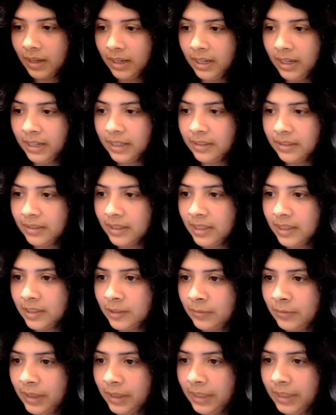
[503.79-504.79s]
And I think it's
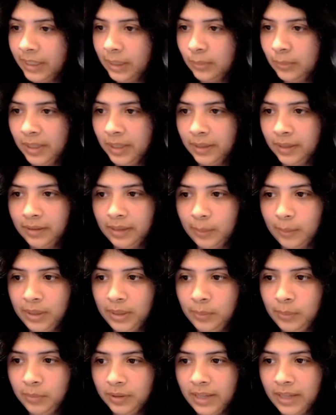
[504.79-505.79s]
very upsetting that
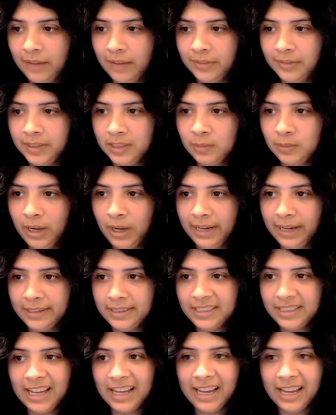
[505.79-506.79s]
people have this
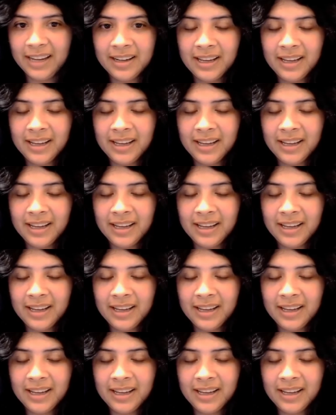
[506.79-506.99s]
mindset